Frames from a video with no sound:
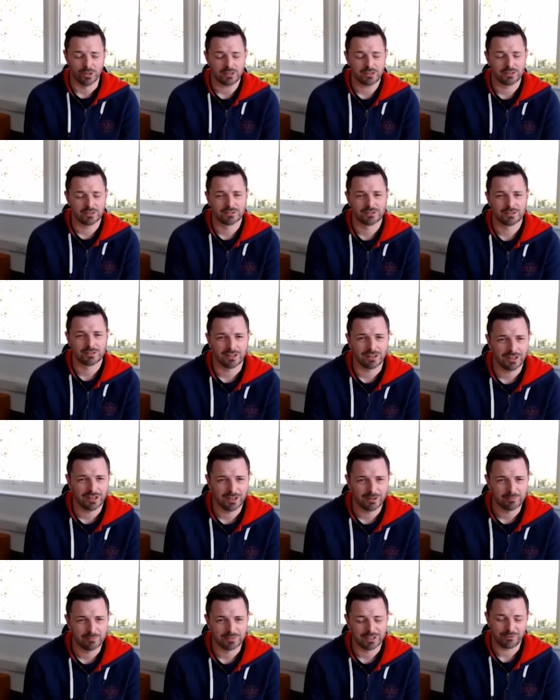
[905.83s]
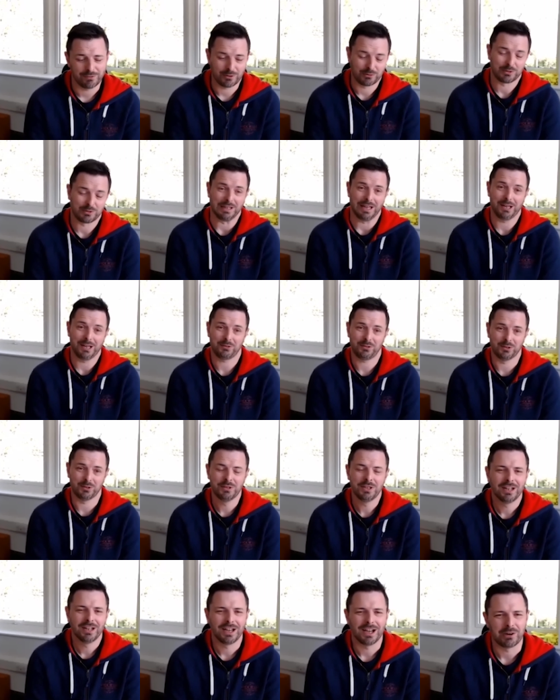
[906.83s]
I could, um, if I was allowed to,